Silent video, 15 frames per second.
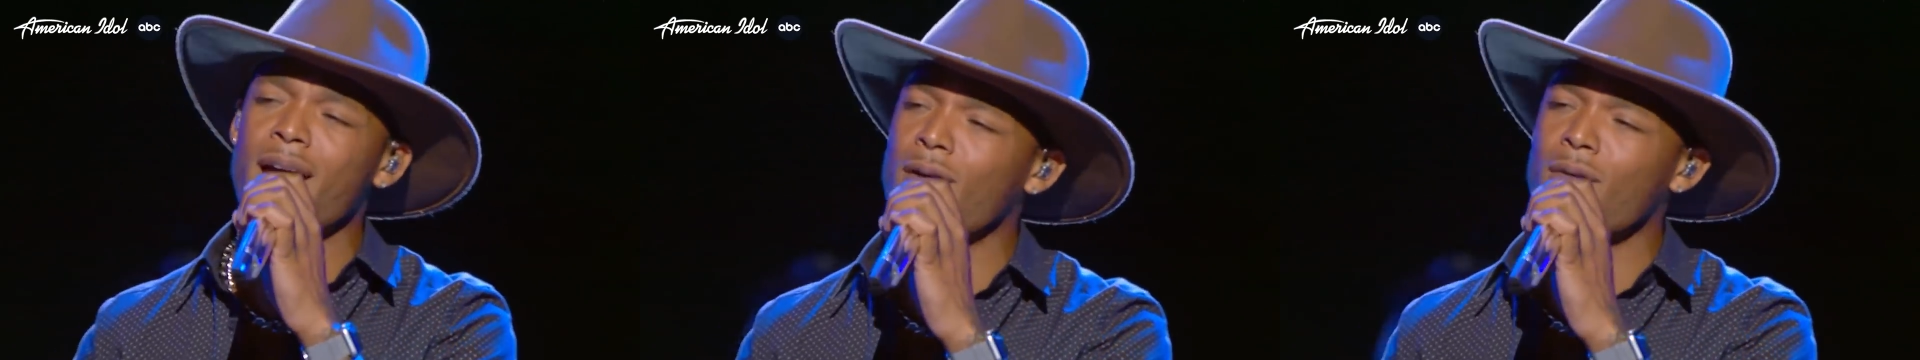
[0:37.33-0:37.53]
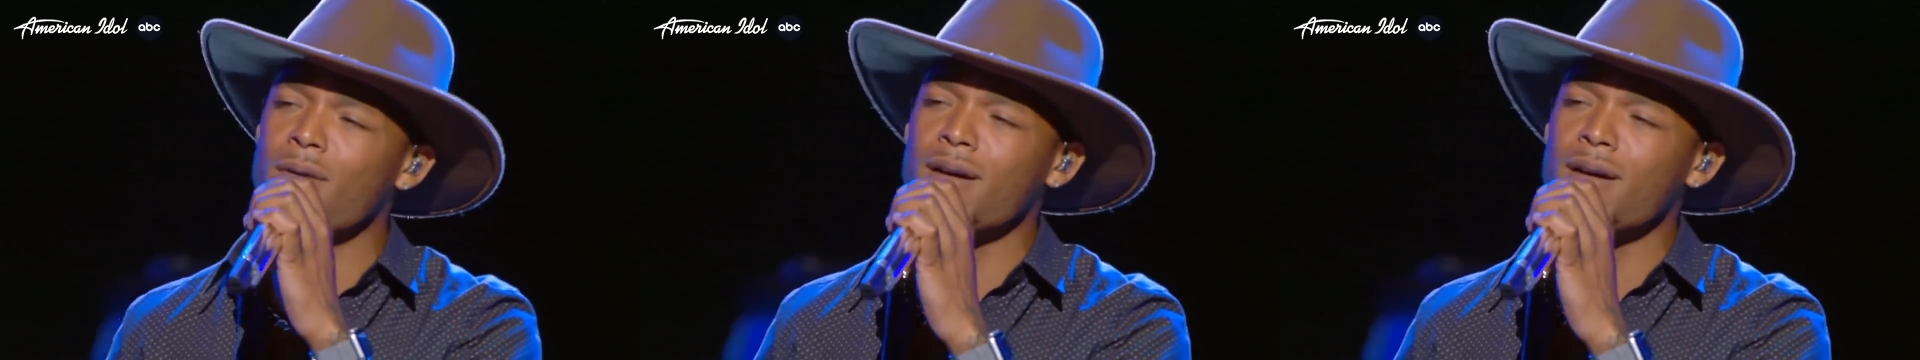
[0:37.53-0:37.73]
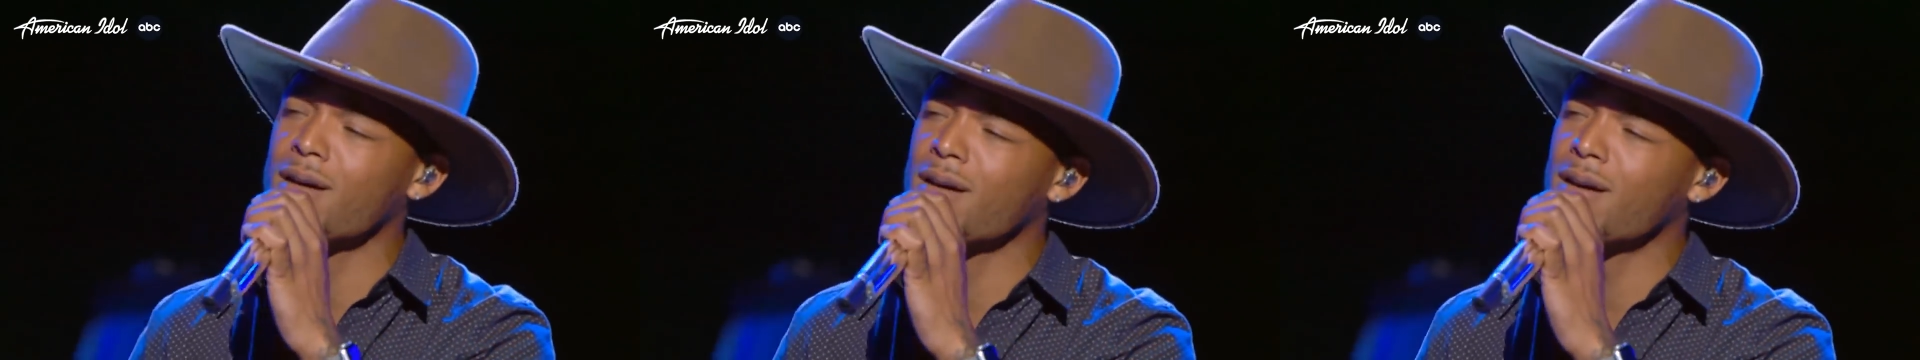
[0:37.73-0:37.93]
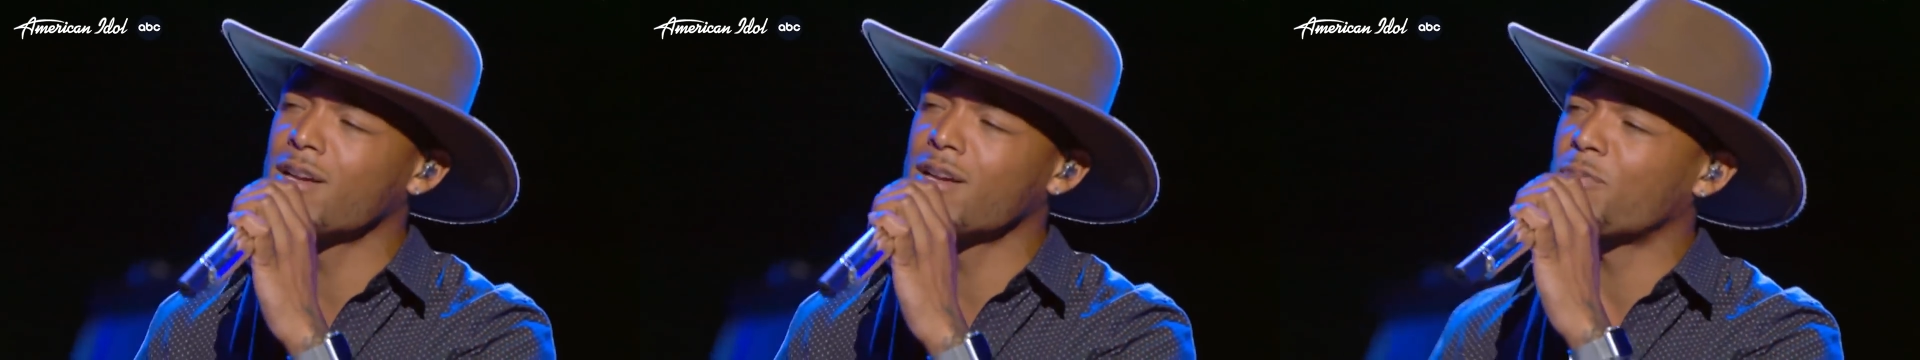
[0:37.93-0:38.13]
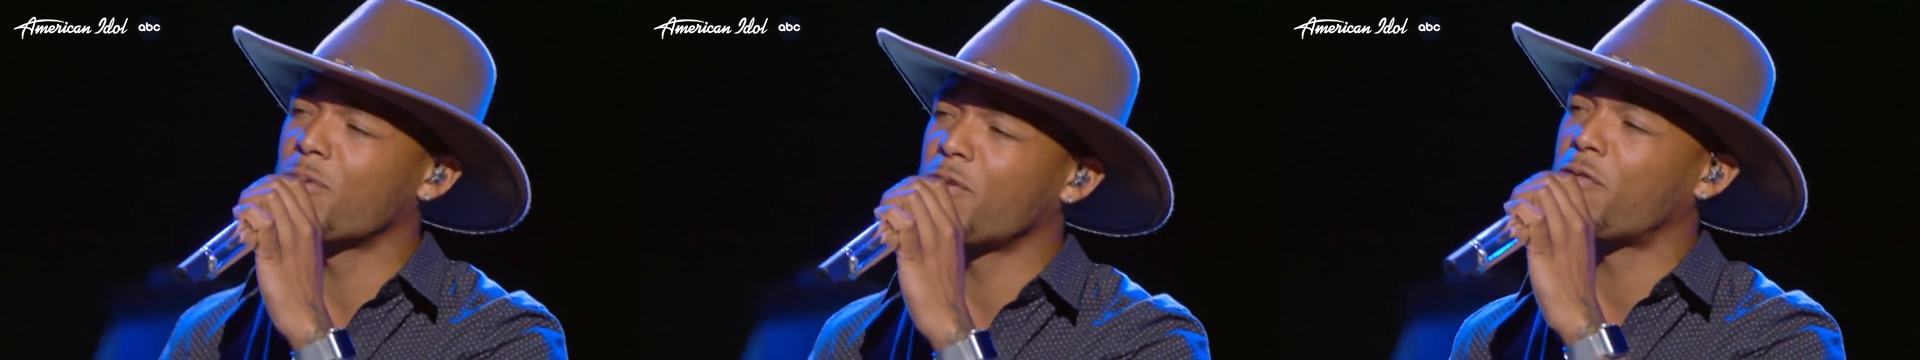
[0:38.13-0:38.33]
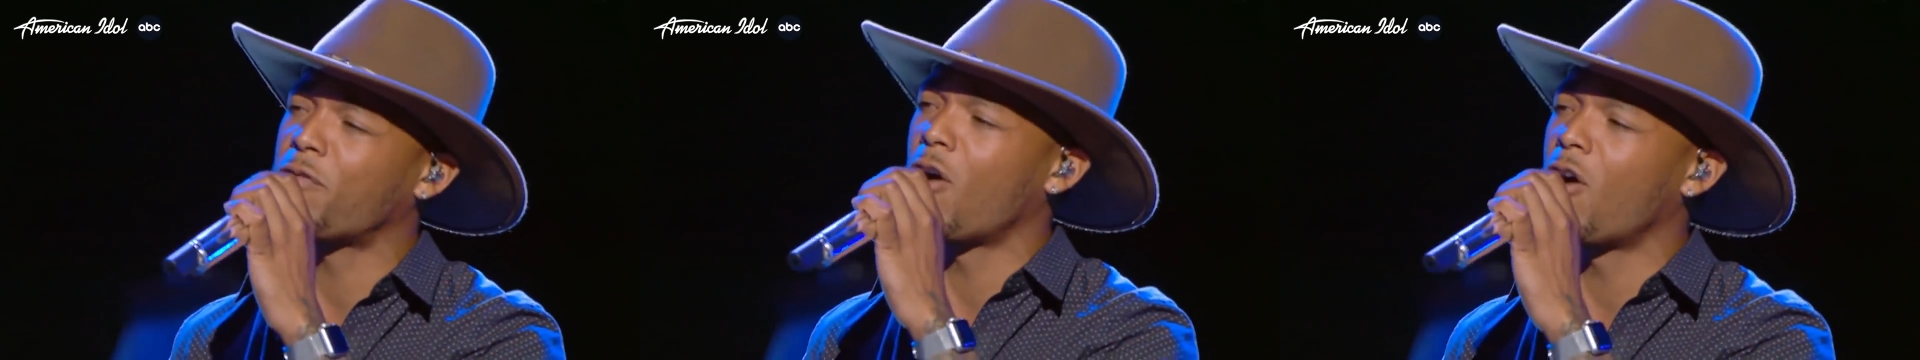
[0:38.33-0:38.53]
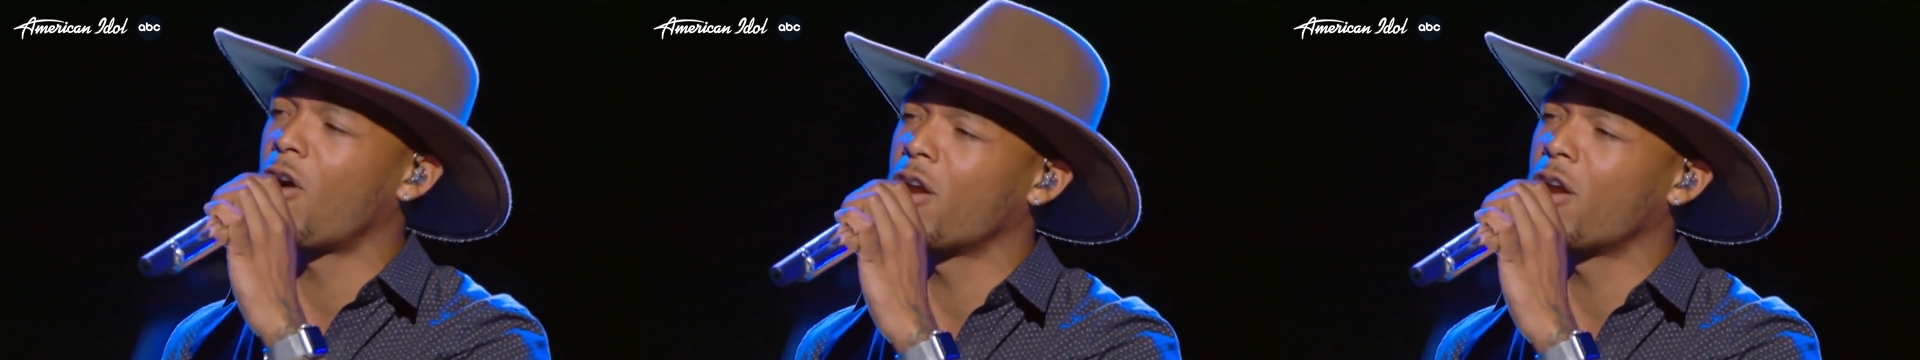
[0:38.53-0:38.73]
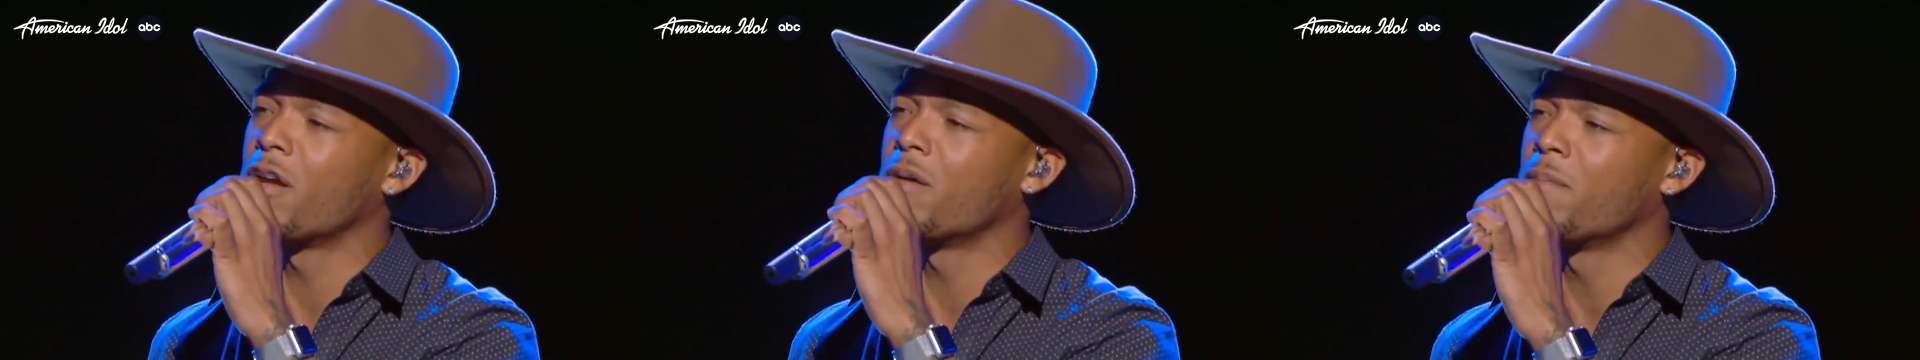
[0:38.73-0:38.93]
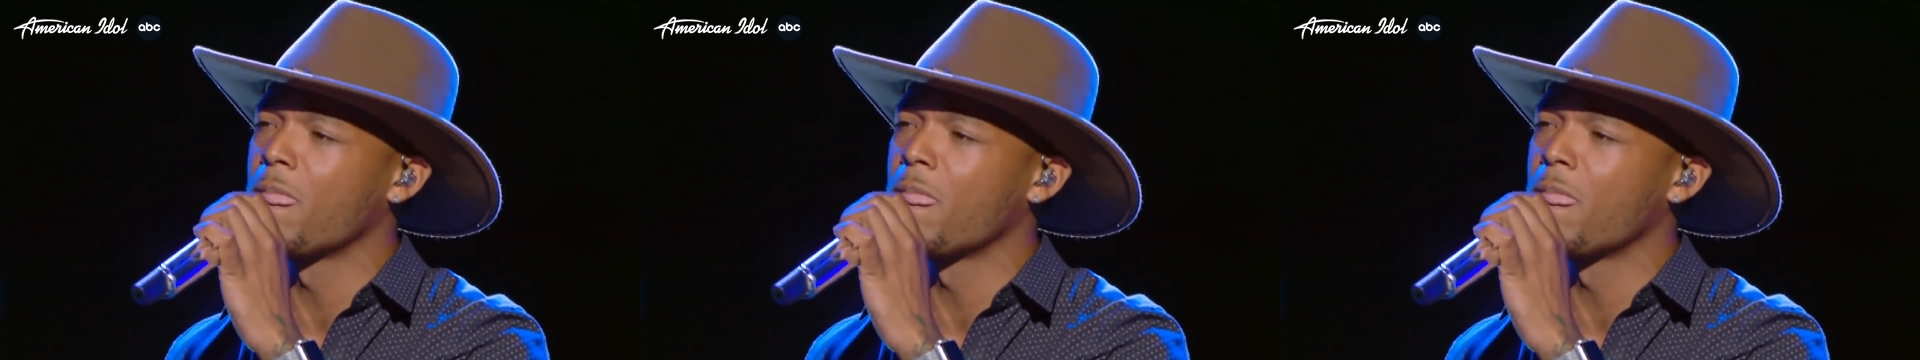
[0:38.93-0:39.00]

I was before